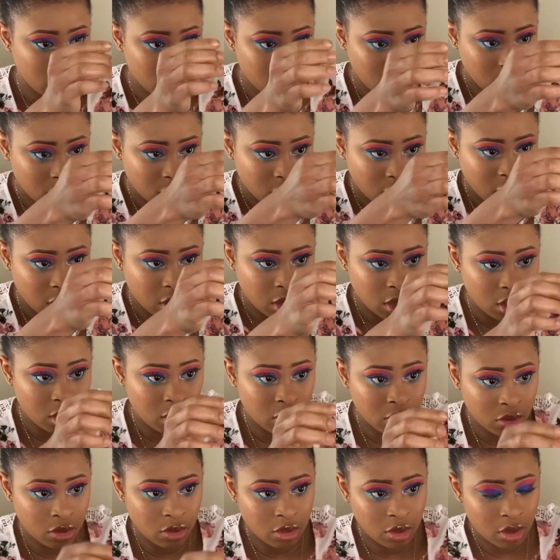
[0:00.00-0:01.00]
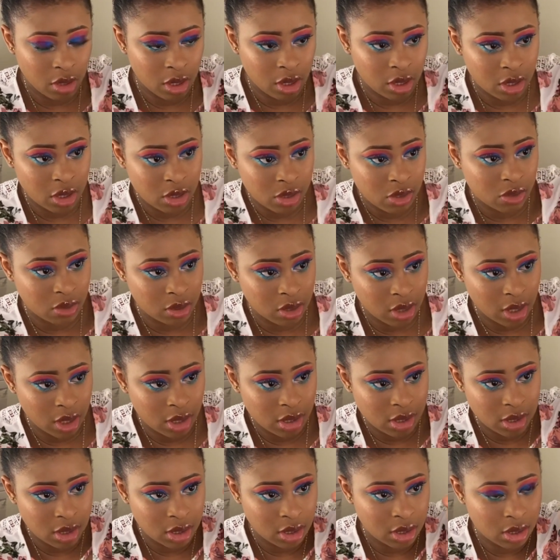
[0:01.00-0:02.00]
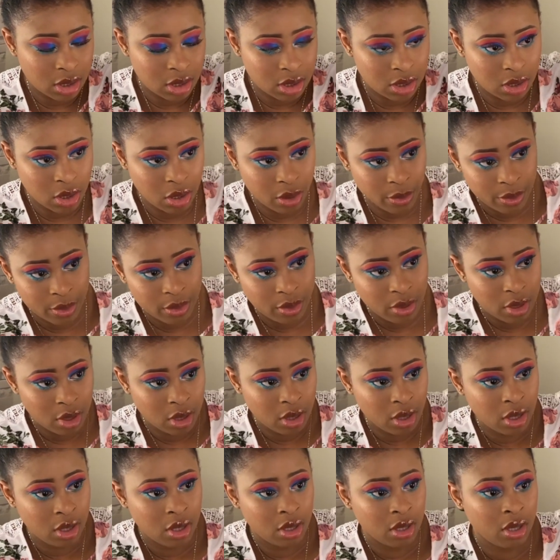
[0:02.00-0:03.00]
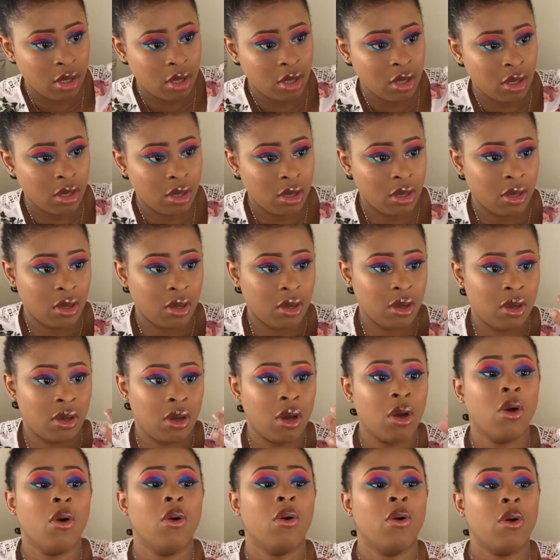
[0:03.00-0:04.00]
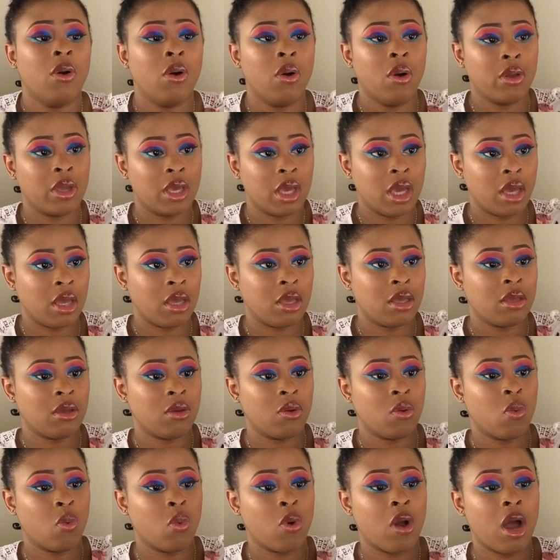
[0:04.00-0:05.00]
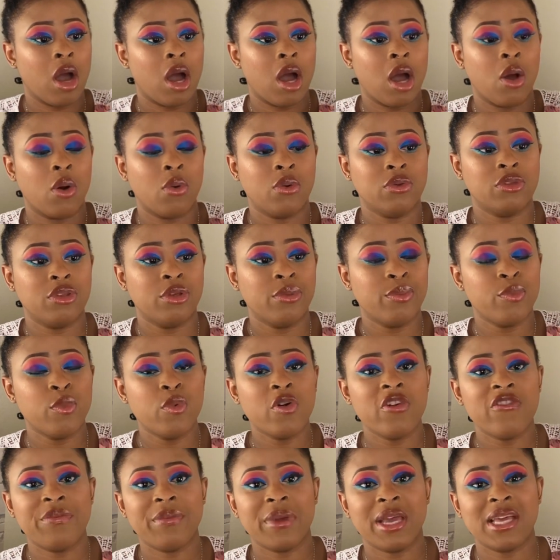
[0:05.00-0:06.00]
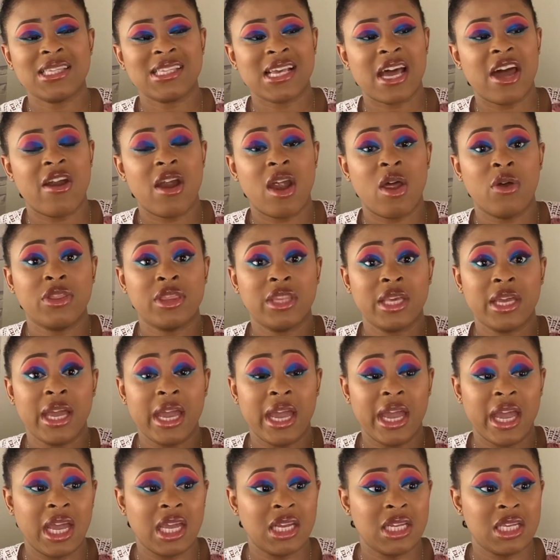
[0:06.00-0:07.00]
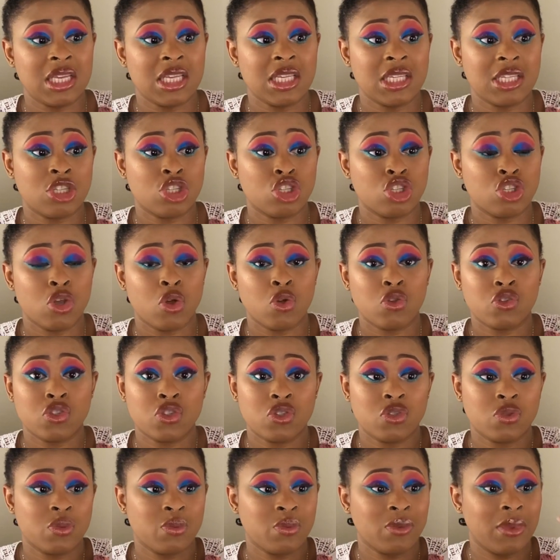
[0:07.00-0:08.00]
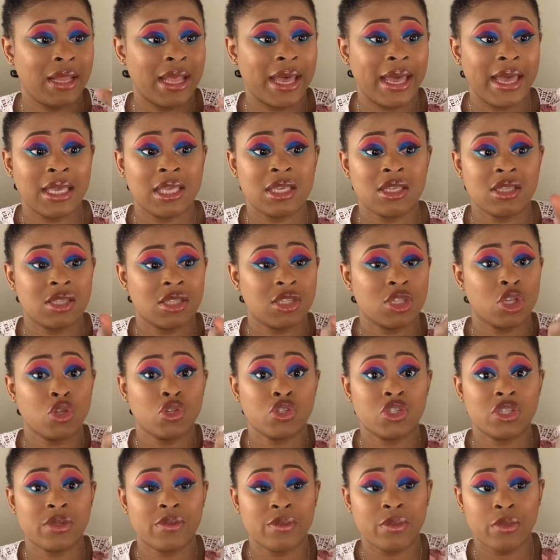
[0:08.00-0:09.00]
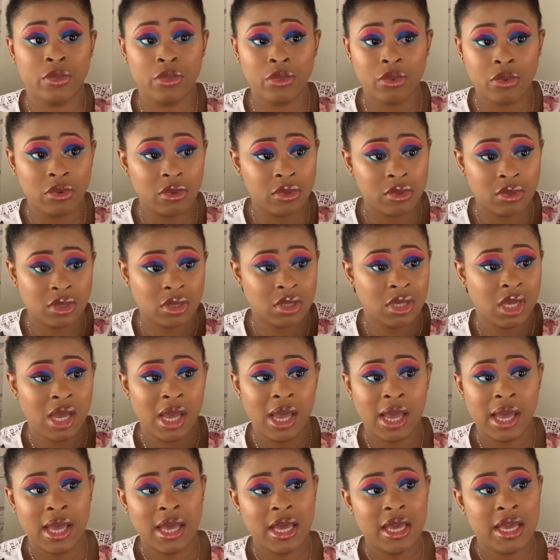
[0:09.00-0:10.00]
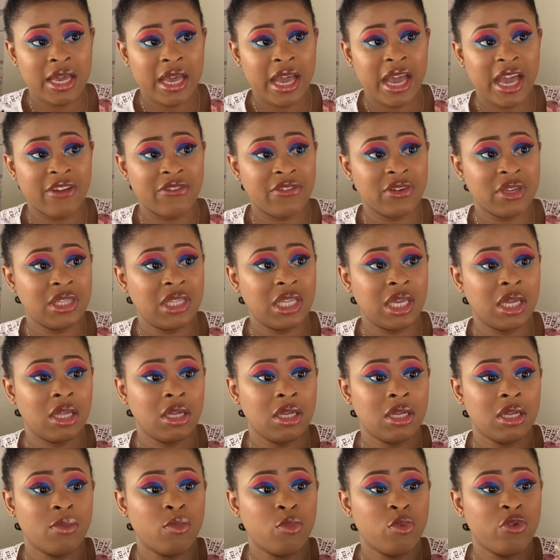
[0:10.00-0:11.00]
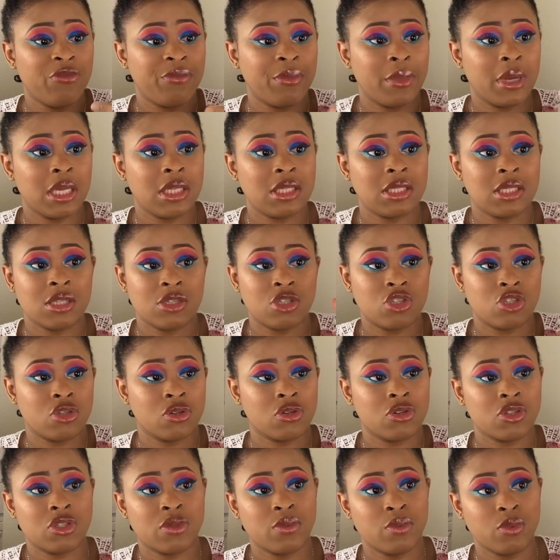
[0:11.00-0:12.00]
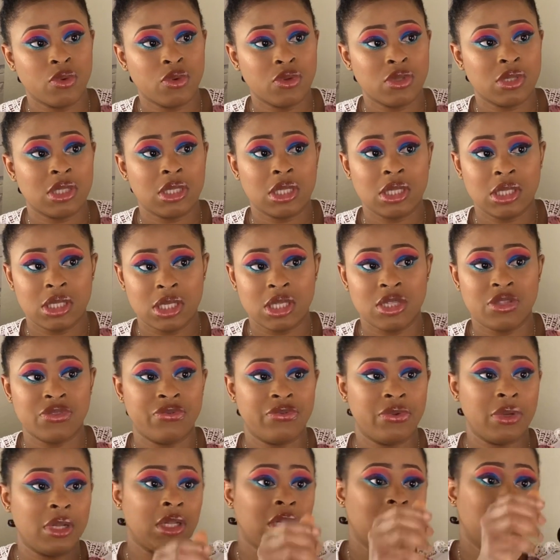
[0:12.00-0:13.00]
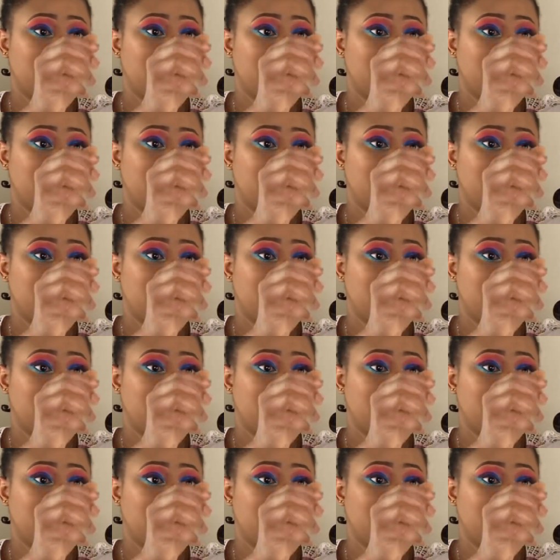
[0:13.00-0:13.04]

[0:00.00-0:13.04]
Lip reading: okay, hold on, I need to tighten this up. Oh, okay. Wow, the movement around the head is so it's so smooth. Everything, the movement is so smooth. This is really